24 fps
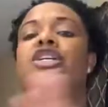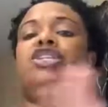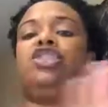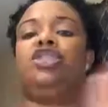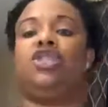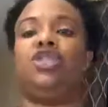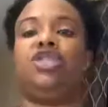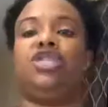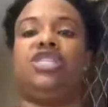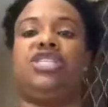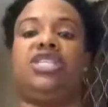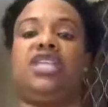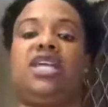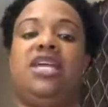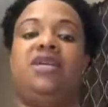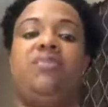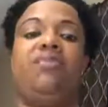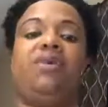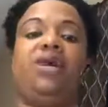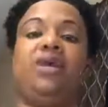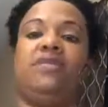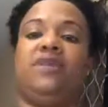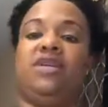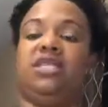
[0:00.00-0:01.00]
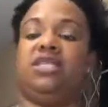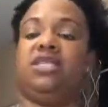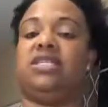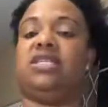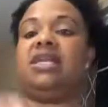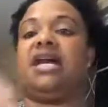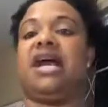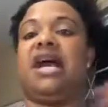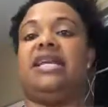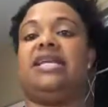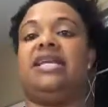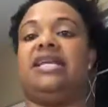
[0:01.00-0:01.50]
So she pretty
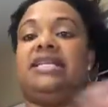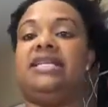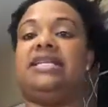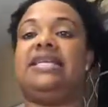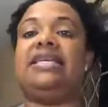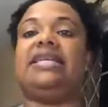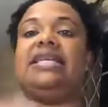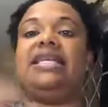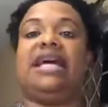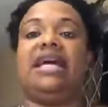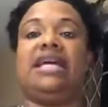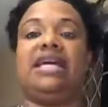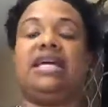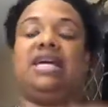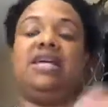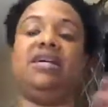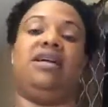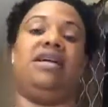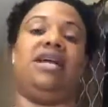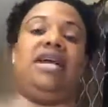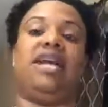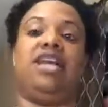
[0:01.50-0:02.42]
much kind of did like a